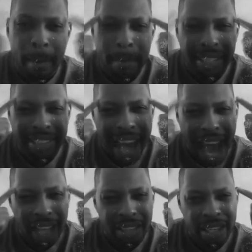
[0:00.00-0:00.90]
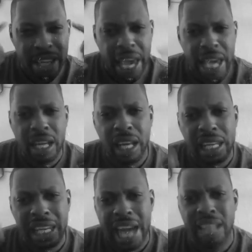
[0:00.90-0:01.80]
mentality, a
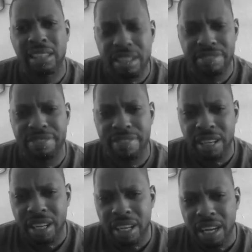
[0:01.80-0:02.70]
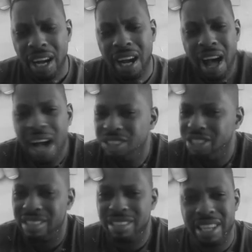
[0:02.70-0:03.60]
collective
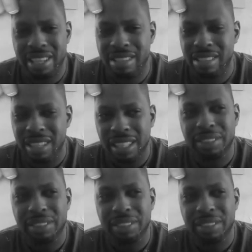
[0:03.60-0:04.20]
consciousness,